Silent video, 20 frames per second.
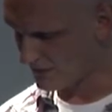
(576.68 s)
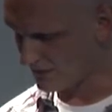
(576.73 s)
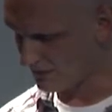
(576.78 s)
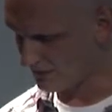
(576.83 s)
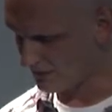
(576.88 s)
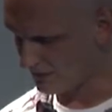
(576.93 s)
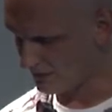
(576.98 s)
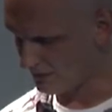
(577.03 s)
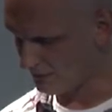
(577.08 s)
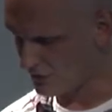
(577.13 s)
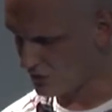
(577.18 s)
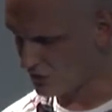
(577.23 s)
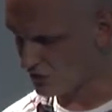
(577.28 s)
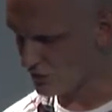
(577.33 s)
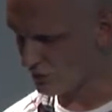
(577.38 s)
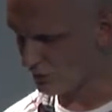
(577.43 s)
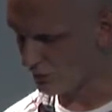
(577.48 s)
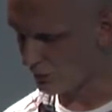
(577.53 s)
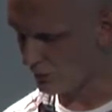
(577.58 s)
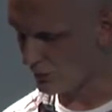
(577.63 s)
a uh,
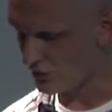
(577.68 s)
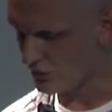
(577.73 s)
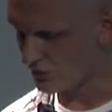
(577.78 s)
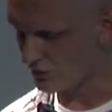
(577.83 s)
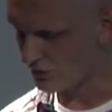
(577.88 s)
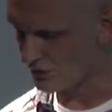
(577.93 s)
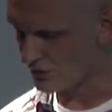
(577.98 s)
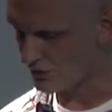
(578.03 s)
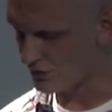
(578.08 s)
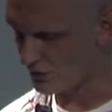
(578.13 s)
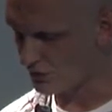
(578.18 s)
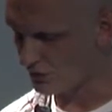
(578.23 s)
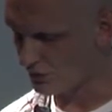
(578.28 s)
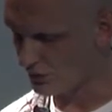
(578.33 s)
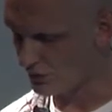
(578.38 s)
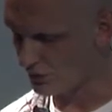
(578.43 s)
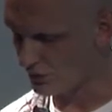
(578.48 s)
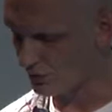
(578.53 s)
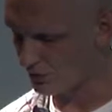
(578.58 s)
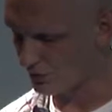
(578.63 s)
mix of Visual
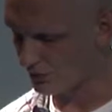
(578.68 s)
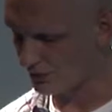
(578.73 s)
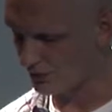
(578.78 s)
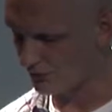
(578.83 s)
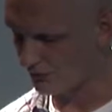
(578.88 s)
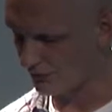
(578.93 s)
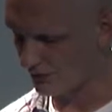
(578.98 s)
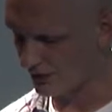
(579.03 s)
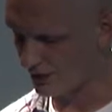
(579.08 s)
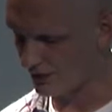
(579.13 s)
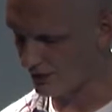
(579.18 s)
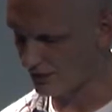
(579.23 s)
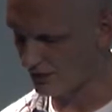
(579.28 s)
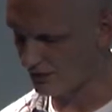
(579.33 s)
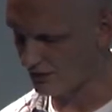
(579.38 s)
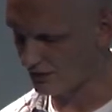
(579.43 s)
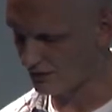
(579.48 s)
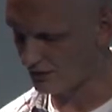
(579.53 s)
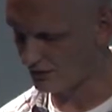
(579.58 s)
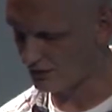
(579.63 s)
Studio
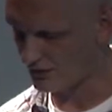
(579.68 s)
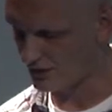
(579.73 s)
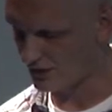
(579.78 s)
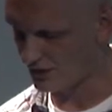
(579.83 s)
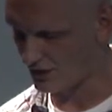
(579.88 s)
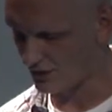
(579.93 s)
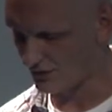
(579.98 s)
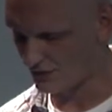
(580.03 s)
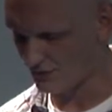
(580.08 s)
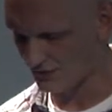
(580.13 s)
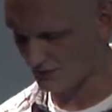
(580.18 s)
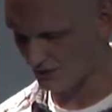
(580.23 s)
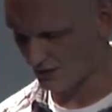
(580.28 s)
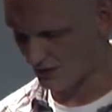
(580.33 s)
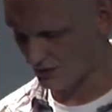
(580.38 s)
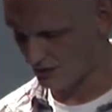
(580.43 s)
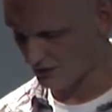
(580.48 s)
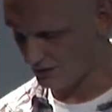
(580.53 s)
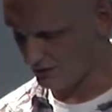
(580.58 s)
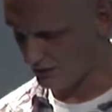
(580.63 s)
flag GS
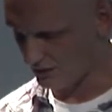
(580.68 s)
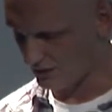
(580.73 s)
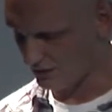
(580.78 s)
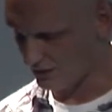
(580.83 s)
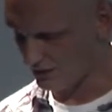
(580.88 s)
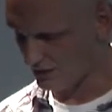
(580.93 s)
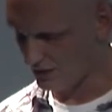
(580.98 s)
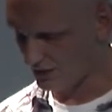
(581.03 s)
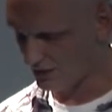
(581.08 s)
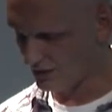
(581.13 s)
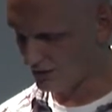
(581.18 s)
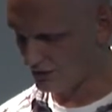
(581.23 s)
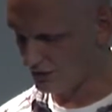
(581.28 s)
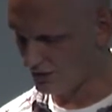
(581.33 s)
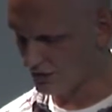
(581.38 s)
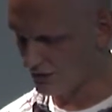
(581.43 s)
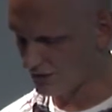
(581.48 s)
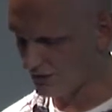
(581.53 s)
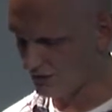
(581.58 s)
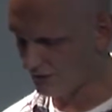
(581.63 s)
and the
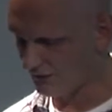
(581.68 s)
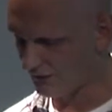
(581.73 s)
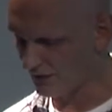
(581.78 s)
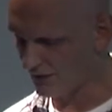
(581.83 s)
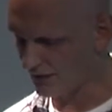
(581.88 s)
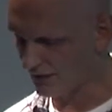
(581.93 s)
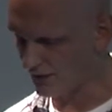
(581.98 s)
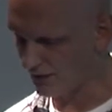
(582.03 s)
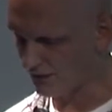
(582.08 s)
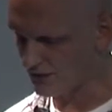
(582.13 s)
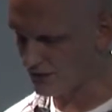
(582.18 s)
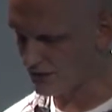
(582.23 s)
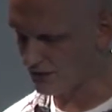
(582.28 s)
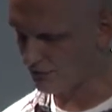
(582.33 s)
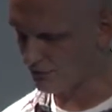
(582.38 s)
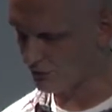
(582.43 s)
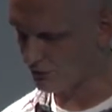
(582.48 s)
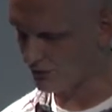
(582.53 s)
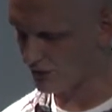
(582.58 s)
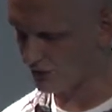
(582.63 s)
GC flag
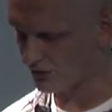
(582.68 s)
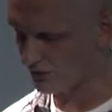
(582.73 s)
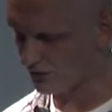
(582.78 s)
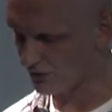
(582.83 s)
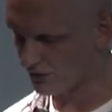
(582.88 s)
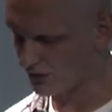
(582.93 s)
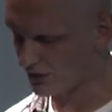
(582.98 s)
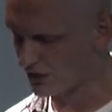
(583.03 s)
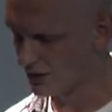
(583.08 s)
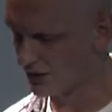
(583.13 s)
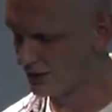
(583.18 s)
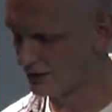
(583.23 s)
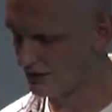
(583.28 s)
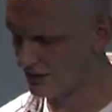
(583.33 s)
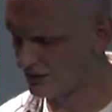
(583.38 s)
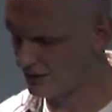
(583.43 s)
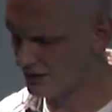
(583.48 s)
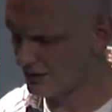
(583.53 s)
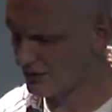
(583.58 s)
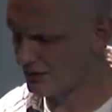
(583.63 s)
F-stack protector
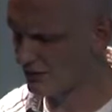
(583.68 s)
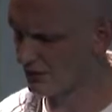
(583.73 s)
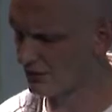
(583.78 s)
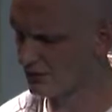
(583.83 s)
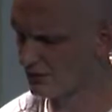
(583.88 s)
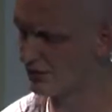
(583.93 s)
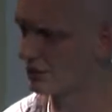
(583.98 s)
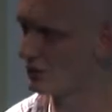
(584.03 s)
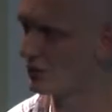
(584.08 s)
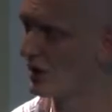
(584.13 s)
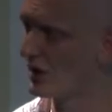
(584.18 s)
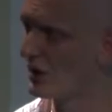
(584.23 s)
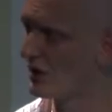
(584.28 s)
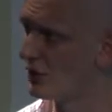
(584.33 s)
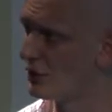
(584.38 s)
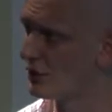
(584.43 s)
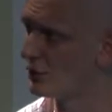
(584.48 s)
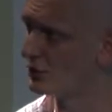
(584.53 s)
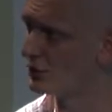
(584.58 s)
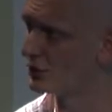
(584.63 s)
that are
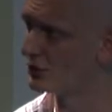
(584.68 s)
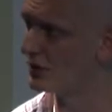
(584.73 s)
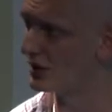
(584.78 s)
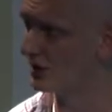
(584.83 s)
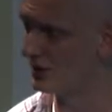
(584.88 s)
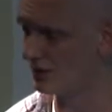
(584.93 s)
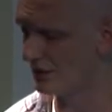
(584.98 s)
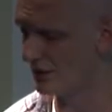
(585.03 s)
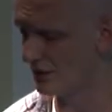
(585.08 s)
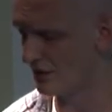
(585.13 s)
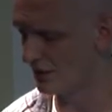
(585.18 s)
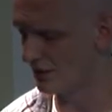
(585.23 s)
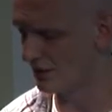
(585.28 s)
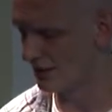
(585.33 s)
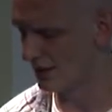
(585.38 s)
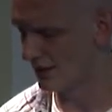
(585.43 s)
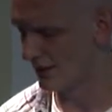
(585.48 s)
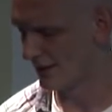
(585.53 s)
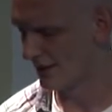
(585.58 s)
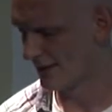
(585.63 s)
today used in
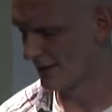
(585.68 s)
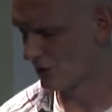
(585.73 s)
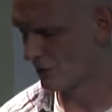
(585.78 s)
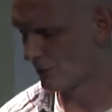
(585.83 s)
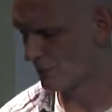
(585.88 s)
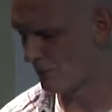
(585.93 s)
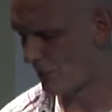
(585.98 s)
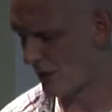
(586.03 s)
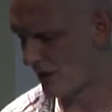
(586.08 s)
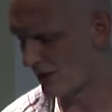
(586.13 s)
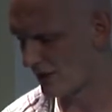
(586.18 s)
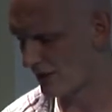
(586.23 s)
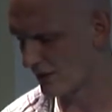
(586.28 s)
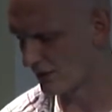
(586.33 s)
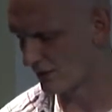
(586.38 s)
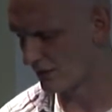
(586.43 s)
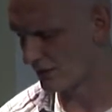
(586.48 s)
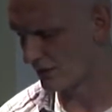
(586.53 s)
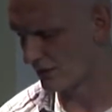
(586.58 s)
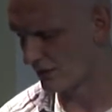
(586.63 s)
the
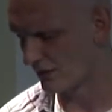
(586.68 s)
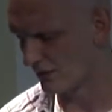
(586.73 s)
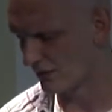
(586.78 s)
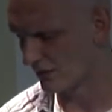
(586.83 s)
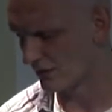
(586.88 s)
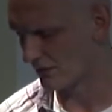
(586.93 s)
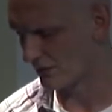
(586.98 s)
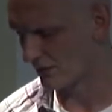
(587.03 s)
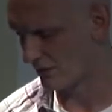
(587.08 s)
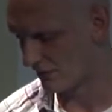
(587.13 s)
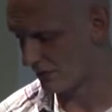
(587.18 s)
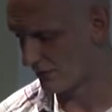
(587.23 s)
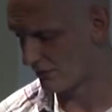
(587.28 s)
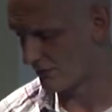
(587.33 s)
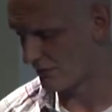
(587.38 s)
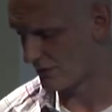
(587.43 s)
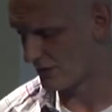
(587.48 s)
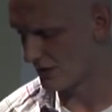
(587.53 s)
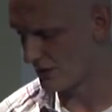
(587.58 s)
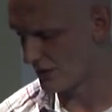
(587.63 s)
compiling of the uh,
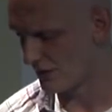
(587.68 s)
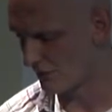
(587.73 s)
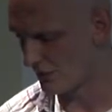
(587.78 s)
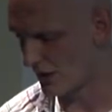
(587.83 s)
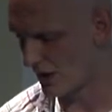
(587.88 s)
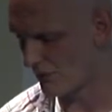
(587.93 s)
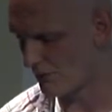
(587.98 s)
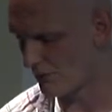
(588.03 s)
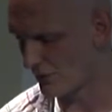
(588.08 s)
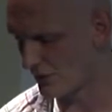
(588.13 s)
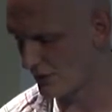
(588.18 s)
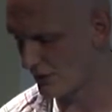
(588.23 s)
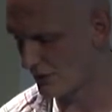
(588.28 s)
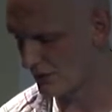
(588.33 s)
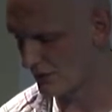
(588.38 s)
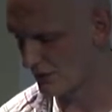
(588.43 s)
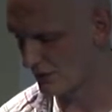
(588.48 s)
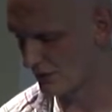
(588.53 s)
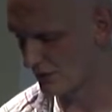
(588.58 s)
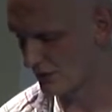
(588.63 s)
system
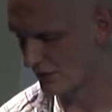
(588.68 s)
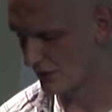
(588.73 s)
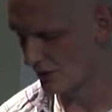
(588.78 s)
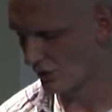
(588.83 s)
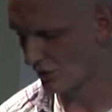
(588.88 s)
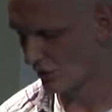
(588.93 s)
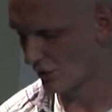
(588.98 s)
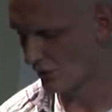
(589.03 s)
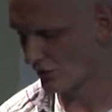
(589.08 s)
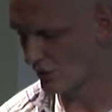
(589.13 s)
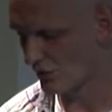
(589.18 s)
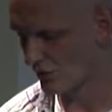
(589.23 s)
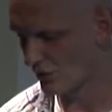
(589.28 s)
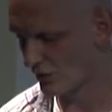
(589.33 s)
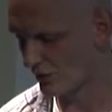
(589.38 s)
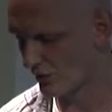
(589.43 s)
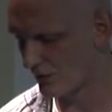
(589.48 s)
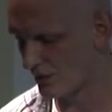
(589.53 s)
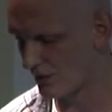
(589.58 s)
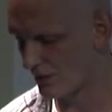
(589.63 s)
libraries.
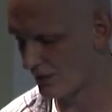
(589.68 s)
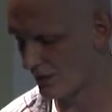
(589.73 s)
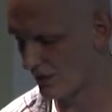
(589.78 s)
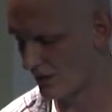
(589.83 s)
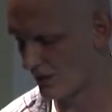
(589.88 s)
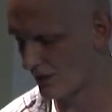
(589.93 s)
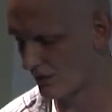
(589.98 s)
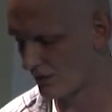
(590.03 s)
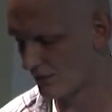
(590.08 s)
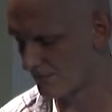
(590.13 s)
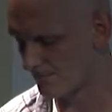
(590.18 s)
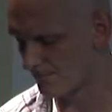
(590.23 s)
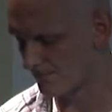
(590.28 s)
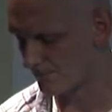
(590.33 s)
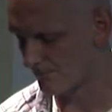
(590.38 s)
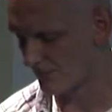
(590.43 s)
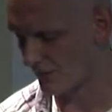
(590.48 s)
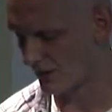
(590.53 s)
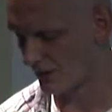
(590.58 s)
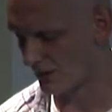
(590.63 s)
Also, it, they are
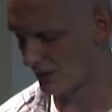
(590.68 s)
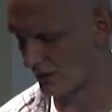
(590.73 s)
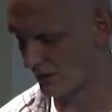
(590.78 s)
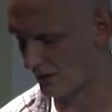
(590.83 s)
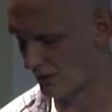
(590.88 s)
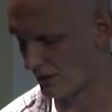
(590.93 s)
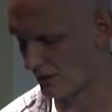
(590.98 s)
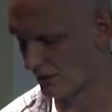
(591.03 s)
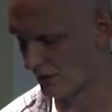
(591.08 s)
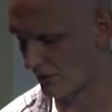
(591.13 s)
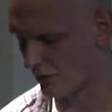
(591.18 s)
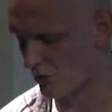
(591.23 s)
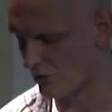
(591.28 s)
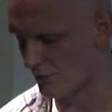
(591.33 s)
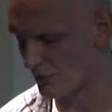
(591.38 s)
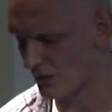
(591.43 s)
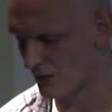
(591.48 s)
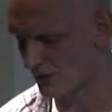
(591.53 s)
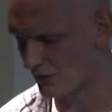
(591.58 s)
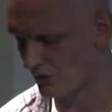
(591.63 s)
uh,
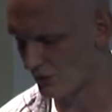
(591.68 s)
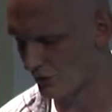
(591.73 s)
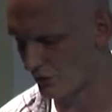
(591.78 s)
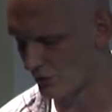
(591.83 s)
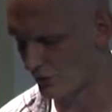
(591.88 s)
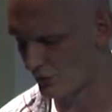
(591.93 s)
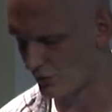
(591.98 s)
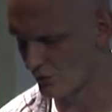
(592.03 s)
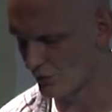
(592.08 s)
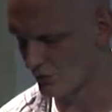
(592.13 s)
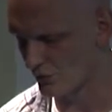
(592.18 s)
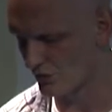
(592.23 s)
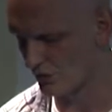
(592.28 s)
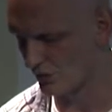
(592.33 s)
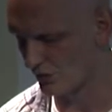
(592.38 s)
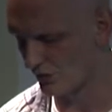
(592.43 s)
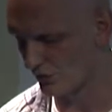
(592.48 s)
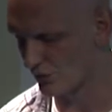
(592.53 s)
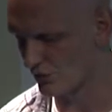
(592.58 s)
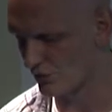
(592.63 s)
recommended to use
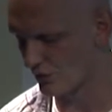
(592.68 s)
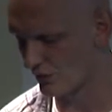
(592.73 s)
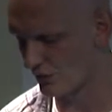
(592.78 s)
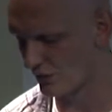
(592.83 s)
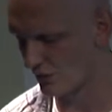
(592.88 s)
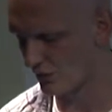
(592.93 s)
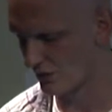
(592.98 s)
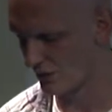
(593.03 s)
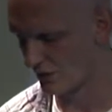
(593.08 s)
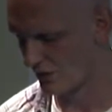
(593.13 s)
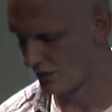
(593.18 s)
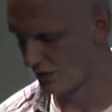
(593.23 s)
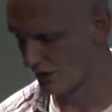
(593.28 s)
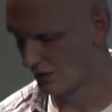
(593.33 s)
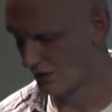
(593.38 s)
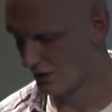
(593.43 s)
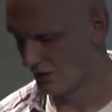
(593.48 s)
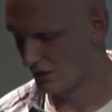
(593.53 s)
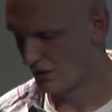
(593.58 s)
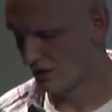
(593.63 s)
in, also in,
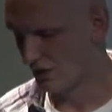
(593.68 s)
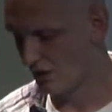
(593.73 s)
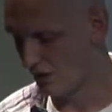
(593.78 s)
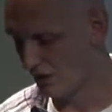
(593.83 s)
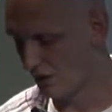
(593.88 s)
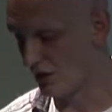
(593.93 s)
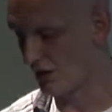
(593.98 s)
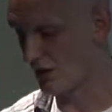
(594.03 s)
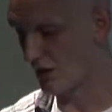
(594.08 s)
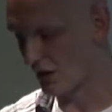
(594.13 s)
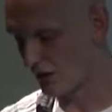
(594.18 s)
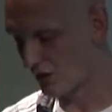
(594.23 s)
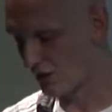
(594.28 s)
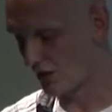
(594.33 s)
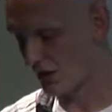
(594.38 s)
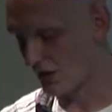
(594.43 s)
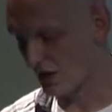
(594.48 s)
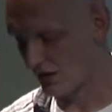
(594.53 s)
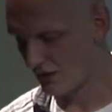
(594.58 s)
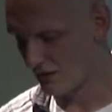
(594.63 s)
in, in other
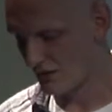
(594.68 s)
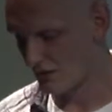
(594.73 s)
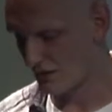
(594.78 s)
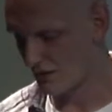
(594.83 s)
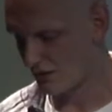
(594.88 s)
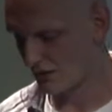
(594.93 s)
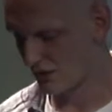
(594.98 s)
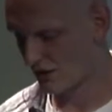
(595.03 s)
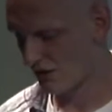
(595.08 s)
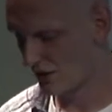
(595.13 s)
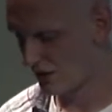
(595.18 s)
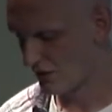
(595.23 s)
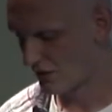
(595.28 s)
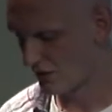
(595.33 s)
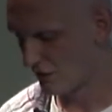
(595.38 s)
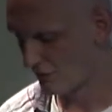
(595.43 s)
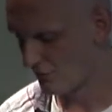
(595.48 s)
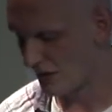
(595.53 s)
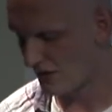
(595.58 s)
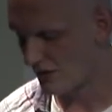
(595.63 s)
cases.
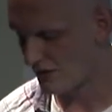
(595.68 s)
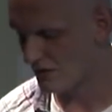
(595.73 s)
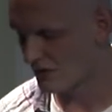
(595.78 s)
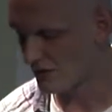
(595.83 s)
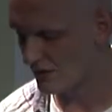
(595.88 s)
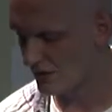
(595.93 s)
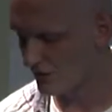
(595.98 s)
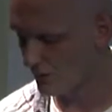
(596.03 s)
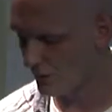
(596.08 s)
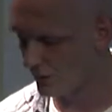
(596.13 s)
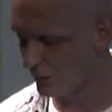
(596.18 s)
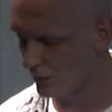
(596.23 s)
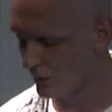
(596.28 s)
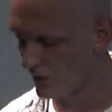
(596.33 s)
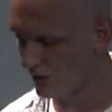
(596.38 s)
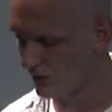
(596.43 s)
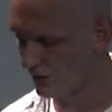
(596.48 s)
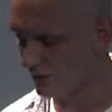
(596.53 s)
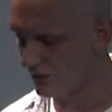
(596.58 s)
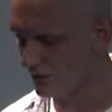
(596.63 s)
So basically
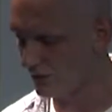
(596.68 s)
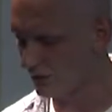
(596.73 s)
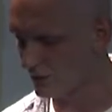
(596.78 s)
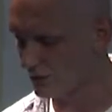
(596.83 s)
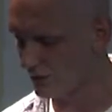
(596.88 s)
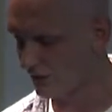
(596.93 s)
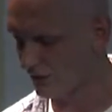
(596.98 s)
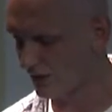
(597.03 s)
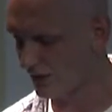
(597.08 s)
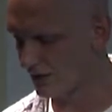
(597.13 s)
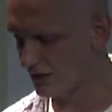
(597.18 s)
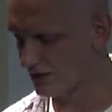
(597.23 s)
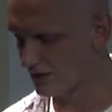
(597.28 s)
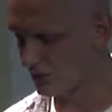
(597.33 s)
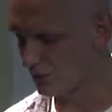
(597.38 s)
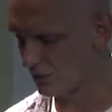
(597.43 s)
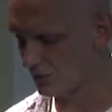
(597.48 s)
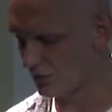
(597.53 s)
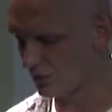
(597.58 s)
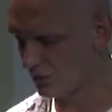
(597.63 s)
what those flags
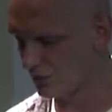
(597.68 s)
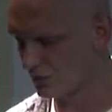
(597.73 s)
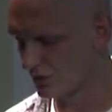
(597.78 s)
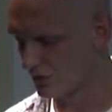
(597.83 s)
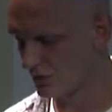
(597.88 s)
do,